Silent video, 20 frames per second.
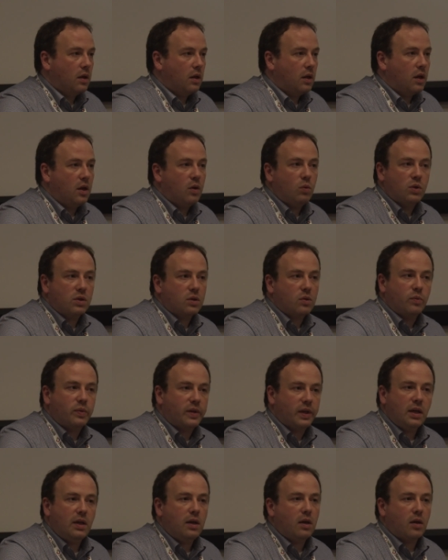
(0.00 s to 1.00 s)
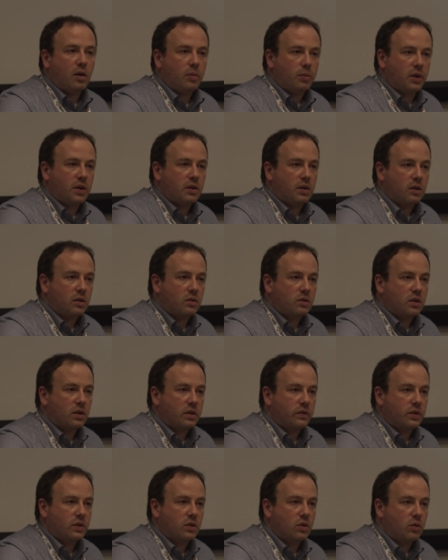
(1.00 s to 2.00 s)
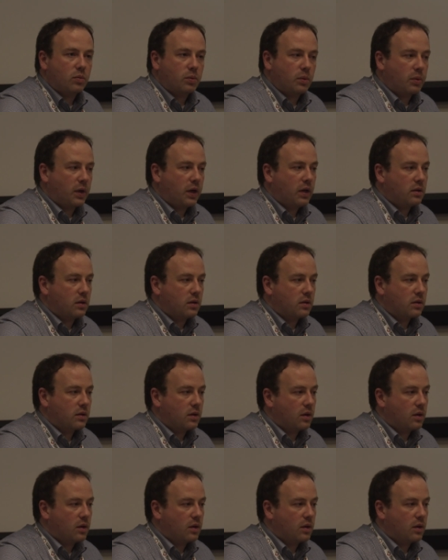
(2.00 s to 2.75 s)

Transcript: He was completely operating outside of his scope of practice.